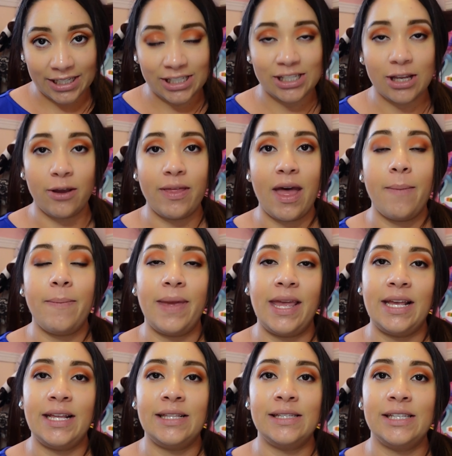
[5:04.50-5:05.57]
so that
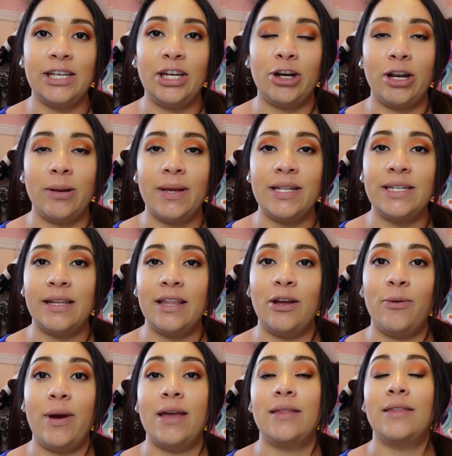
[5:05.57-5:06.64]
means you're gonna be
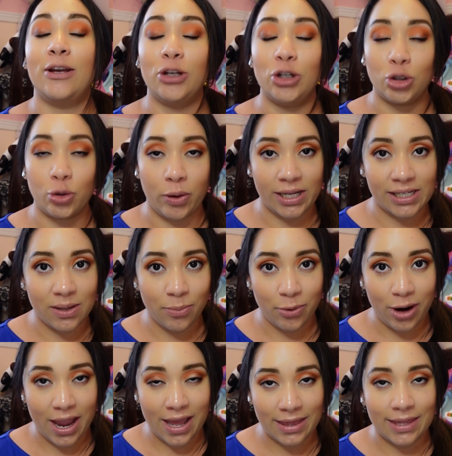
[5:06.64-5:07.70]
dealing with shortness of
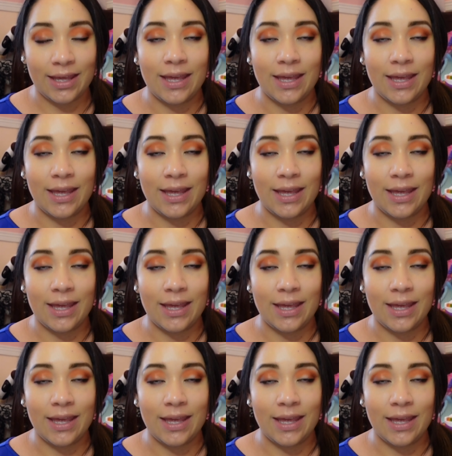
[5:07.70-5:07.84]
breath,